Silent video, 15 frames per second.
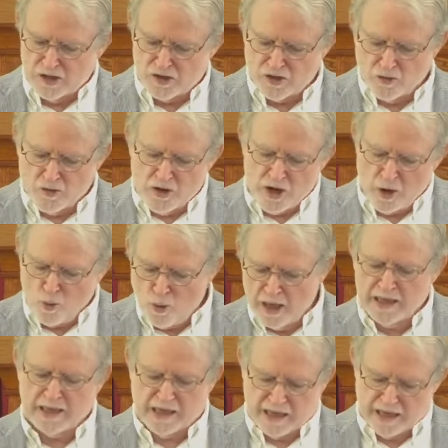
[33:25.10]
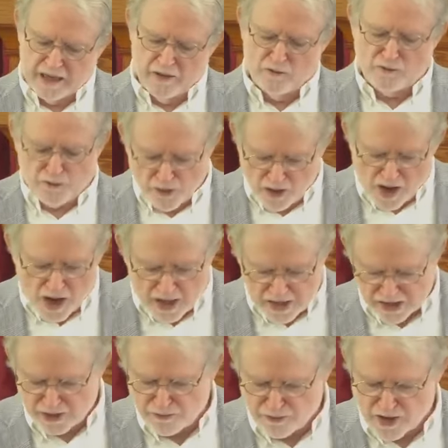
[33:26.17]
So no one can
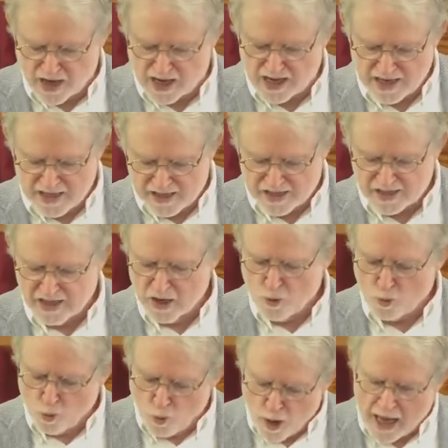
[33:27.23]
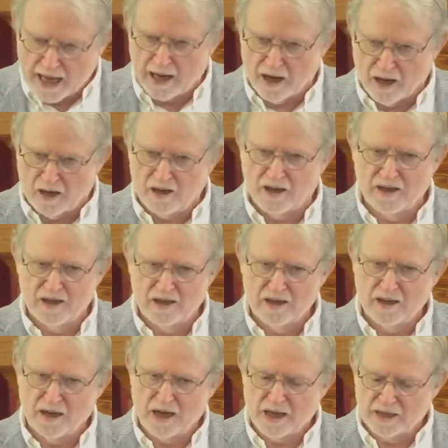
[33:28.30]
philosophize well
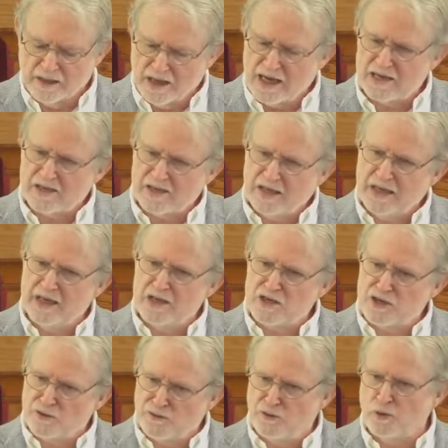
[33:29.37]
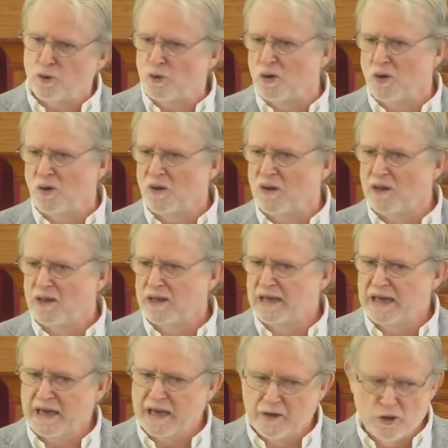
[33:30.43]
unless he is a fool.
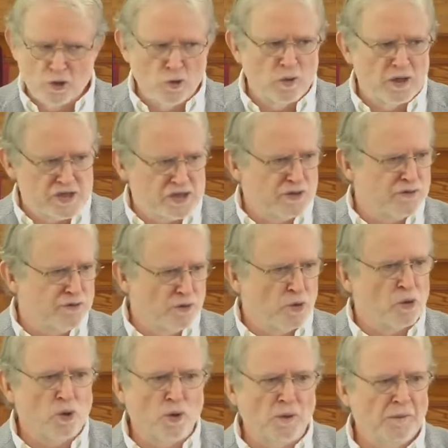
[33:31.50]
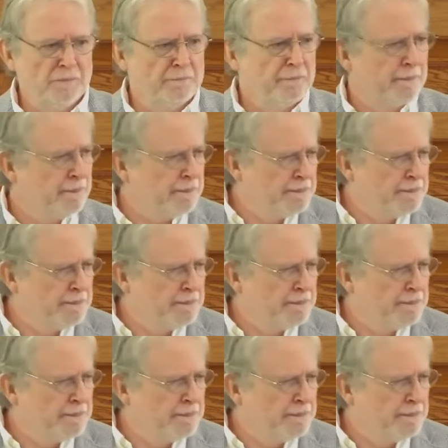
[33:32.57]
And who is the fool?